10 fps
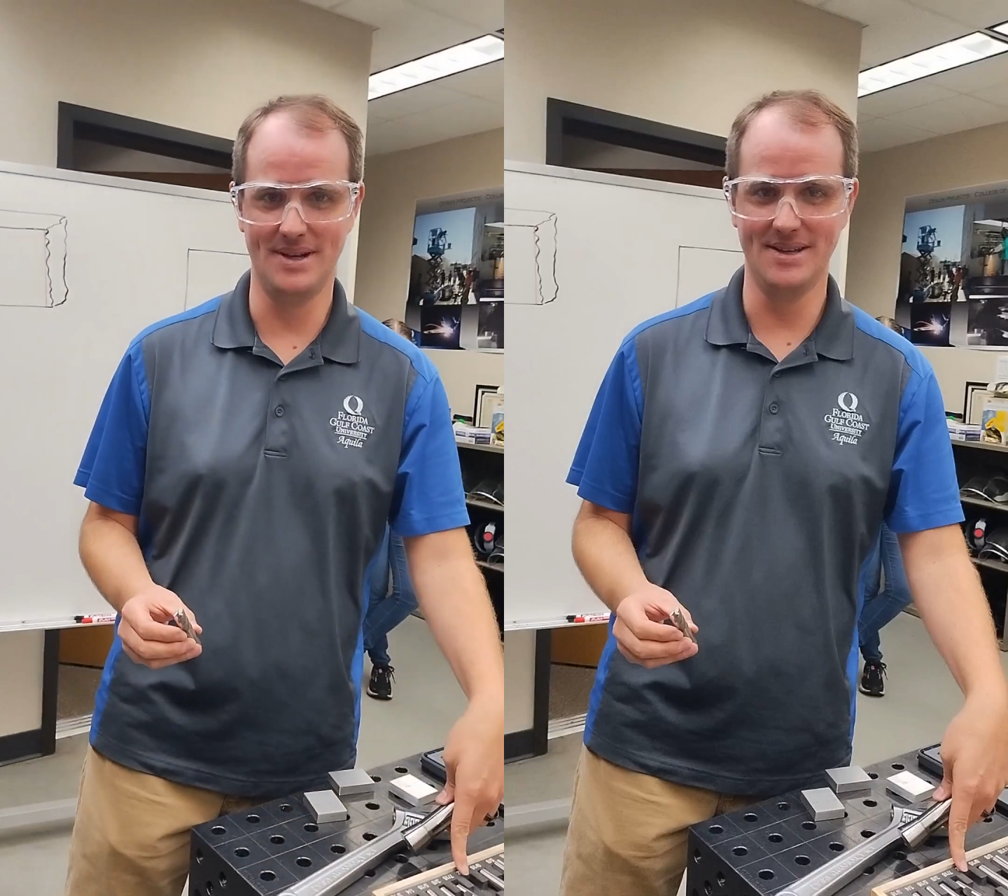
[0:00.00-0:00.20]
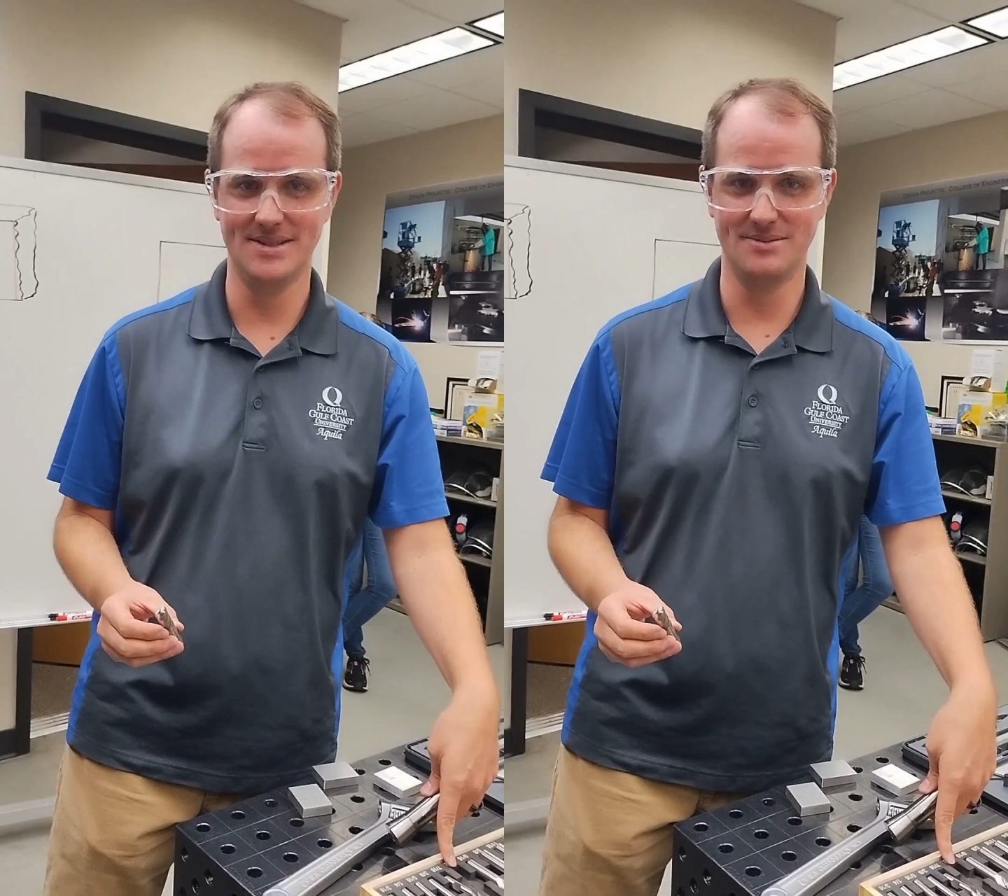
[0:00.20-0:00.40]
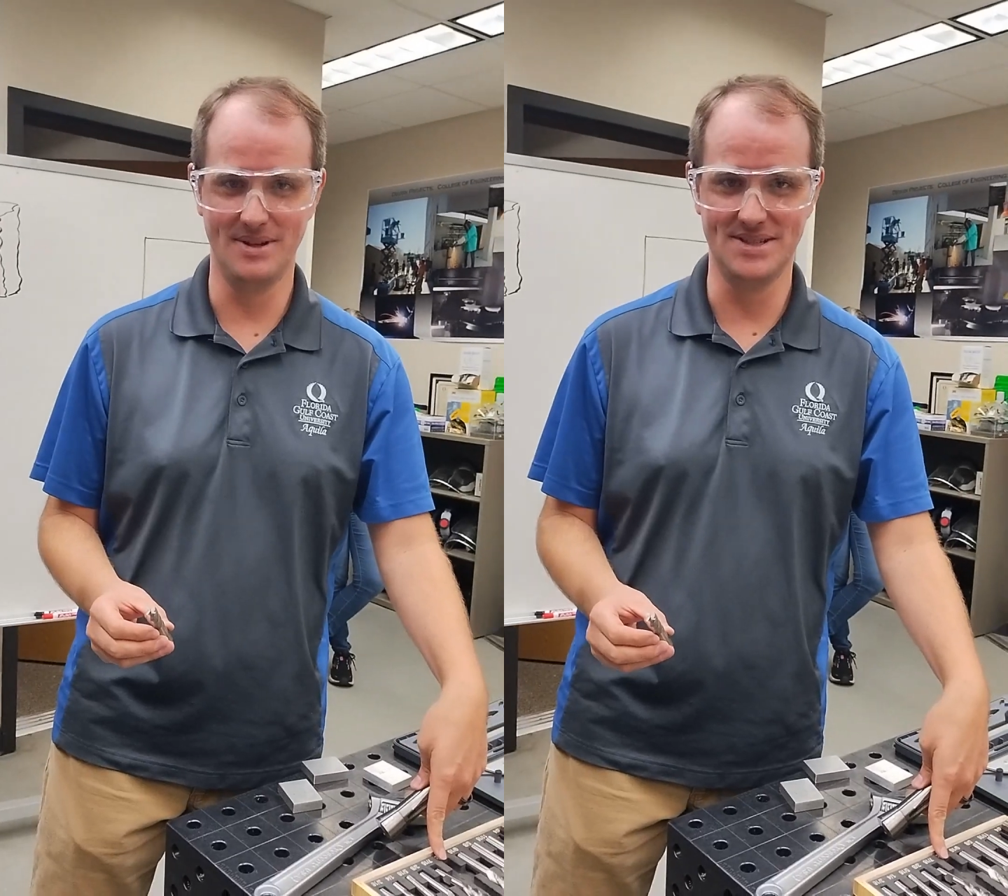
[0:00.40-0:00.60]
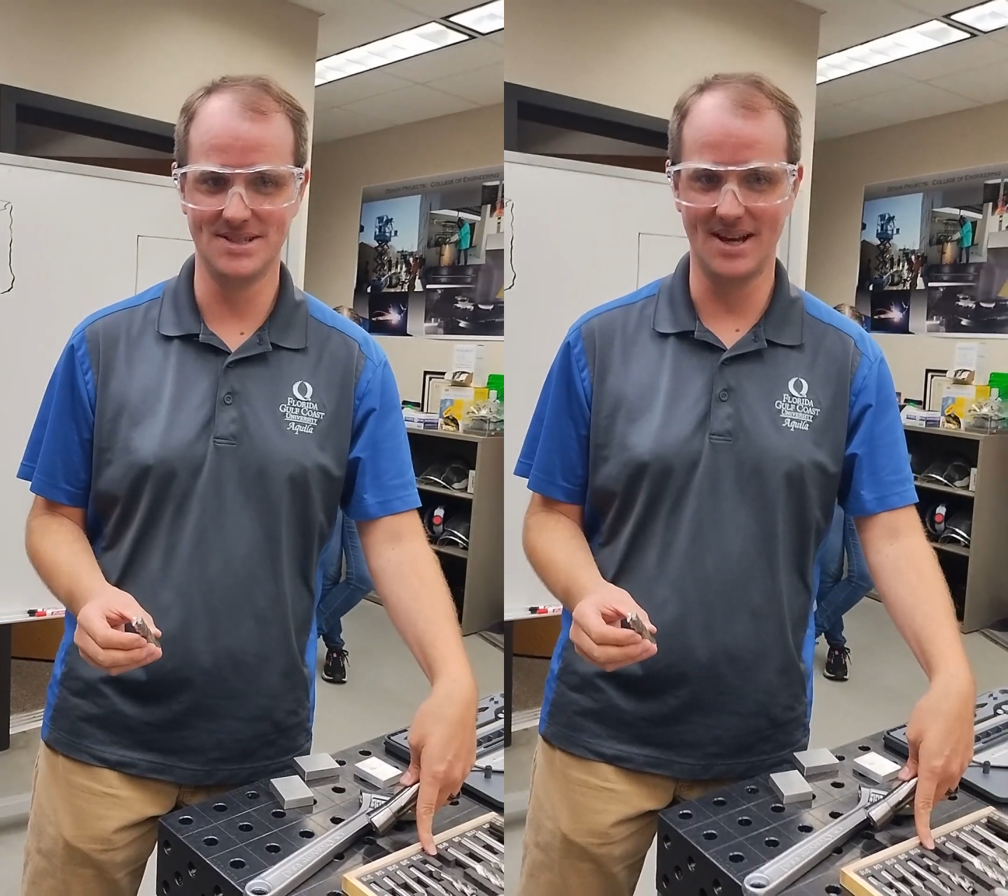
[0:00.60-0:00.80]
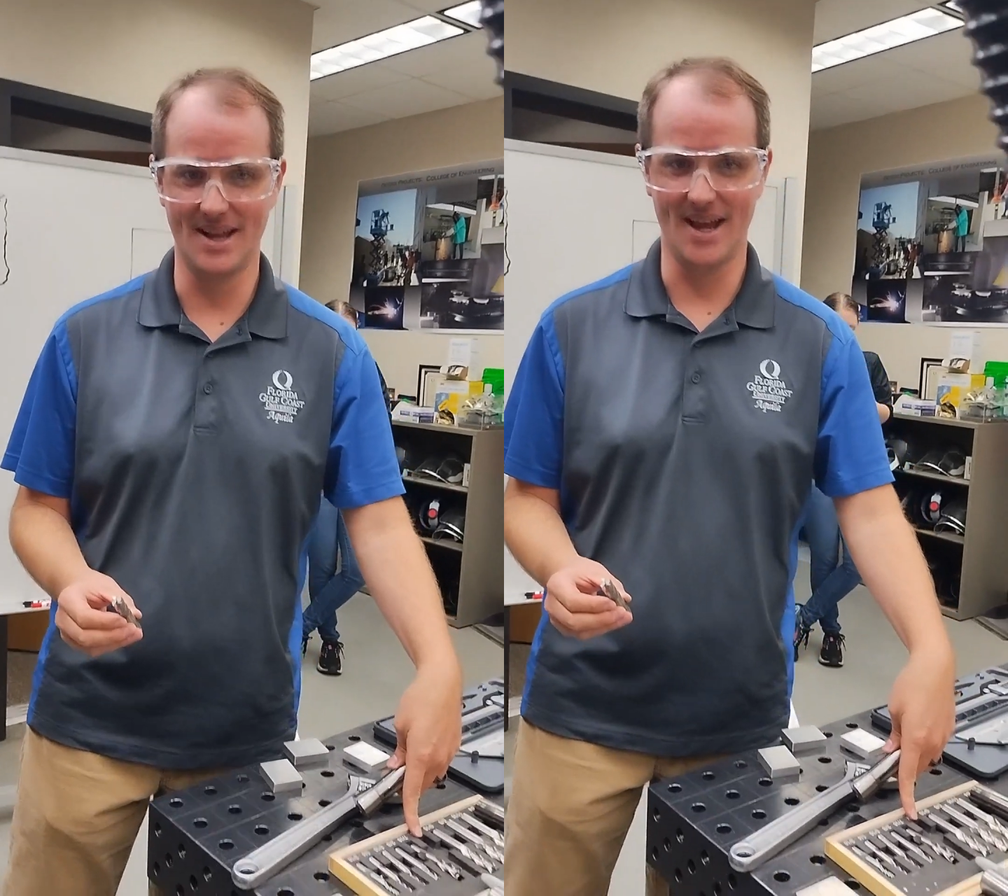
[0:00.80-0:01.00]
bit, so it
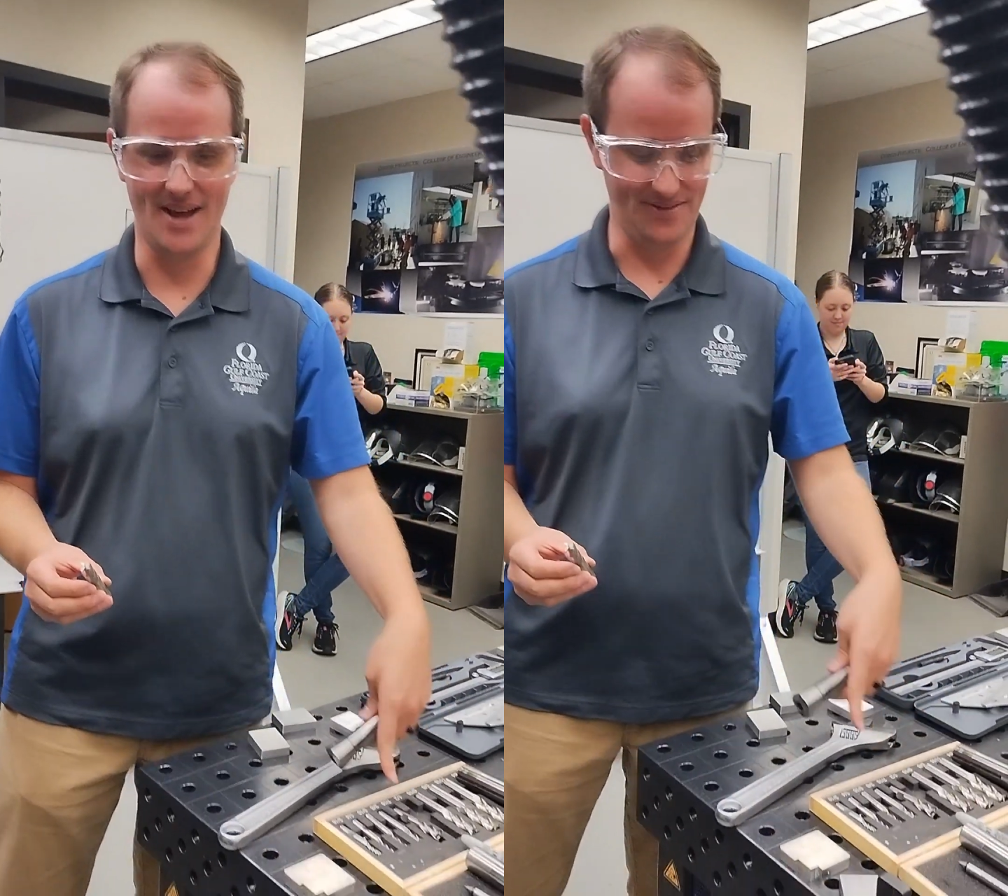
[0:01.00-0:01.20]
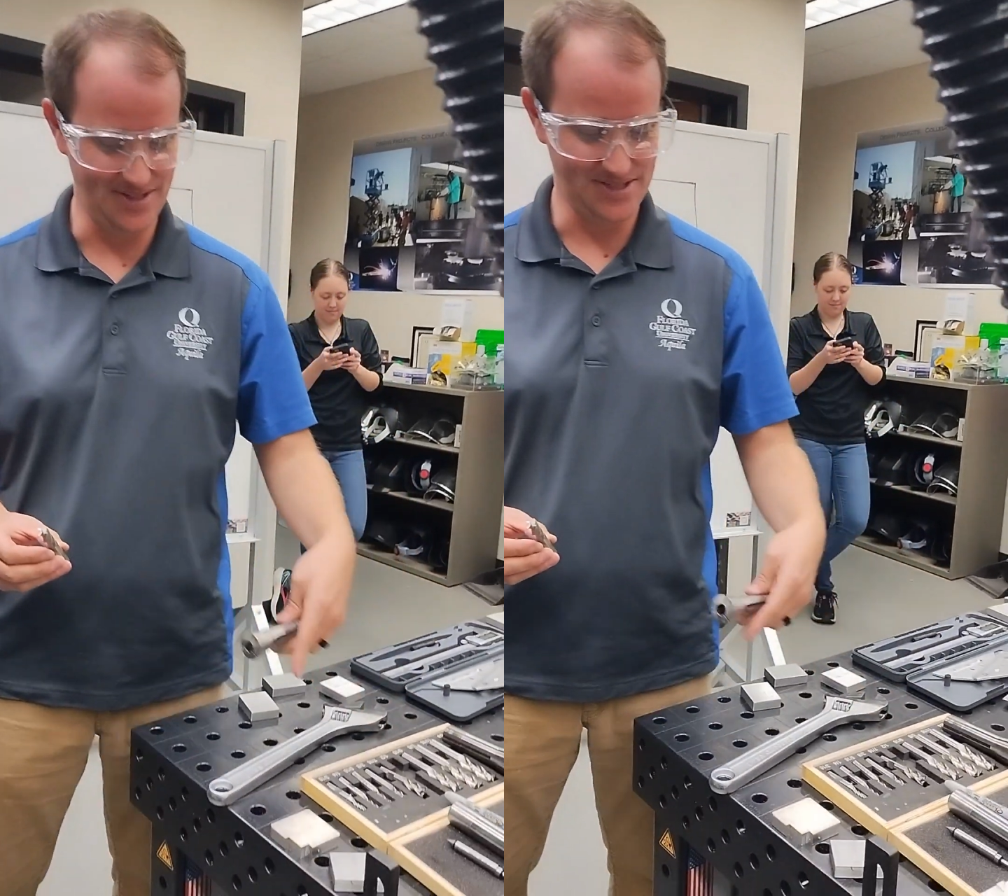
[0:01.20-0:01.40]
means it's got a half